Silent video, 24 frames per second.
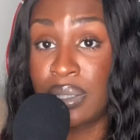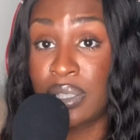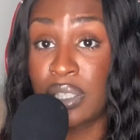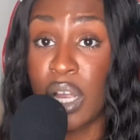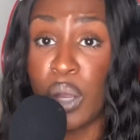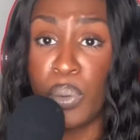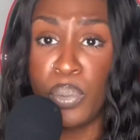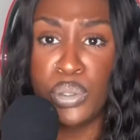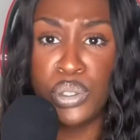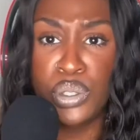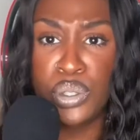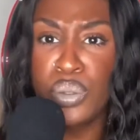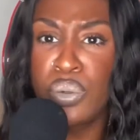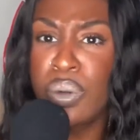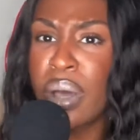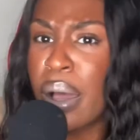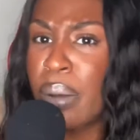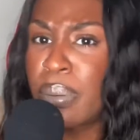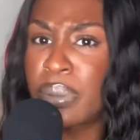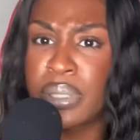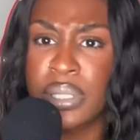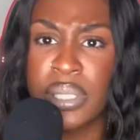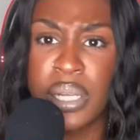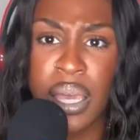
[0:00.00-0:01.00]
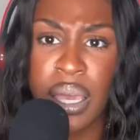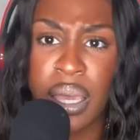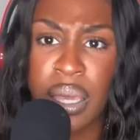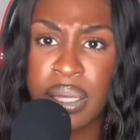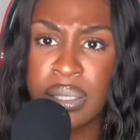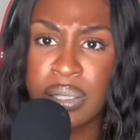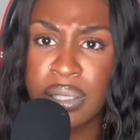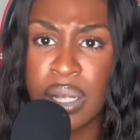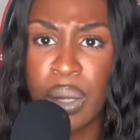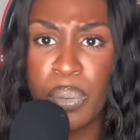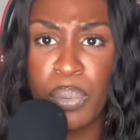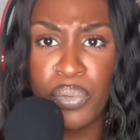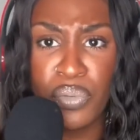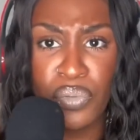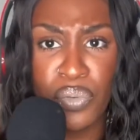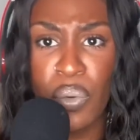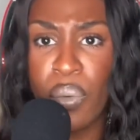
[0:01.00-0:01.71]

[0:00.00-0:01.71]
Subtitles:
Start with 2 hours a day. Start with